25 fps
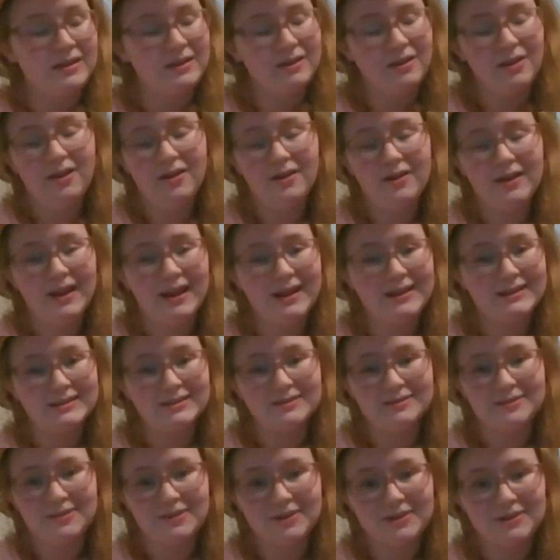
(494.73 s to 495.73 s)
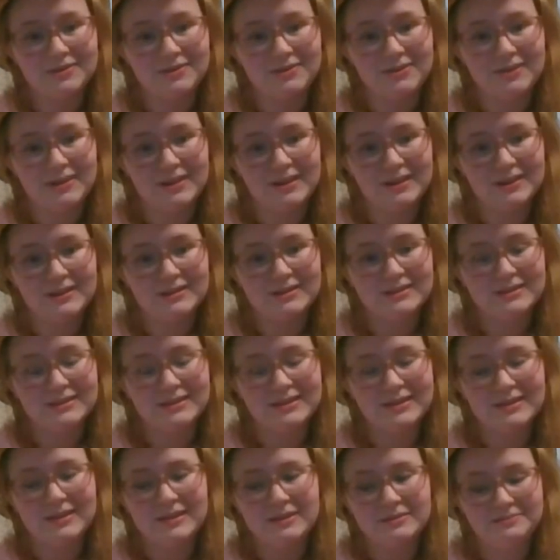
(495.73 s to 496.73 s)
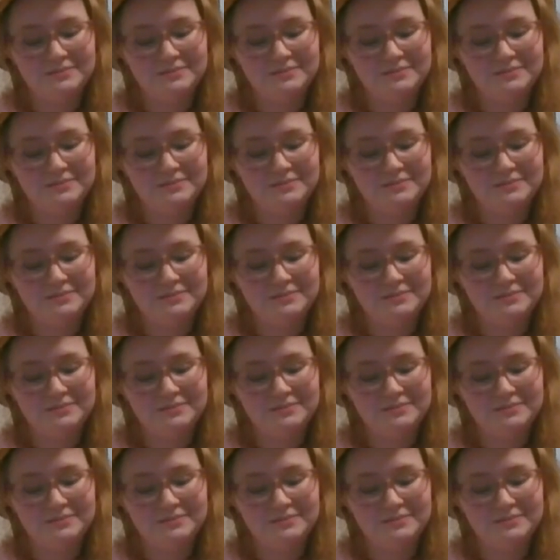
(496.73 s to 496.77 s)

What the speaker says: all kinds of wonderfulness.